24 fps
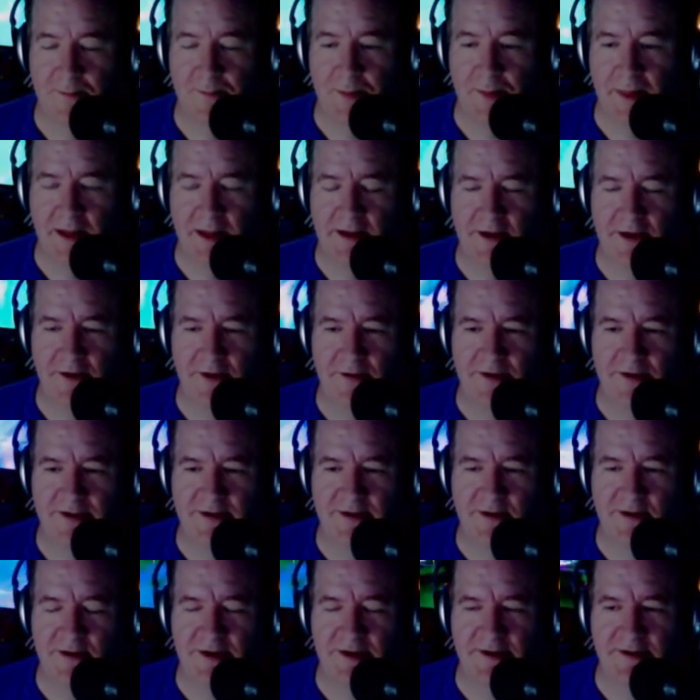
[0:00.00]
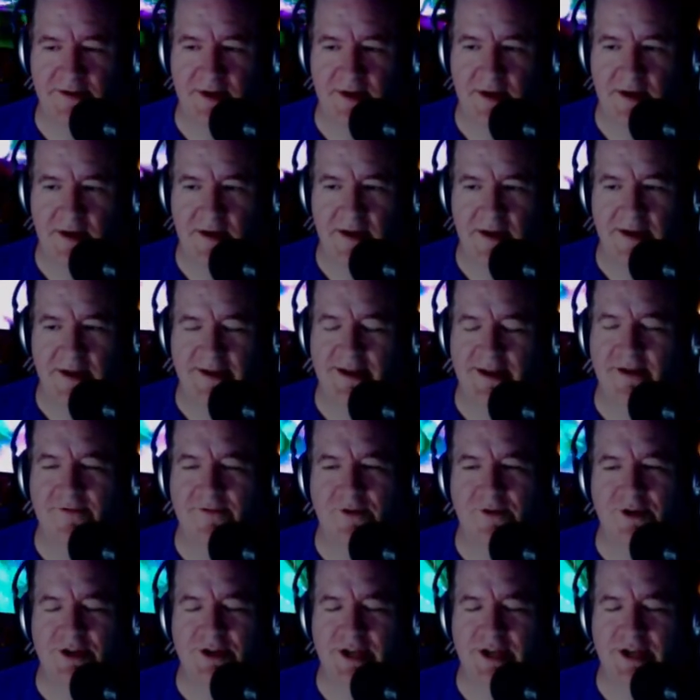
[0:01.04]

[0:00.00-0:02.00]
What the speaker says: it's all these different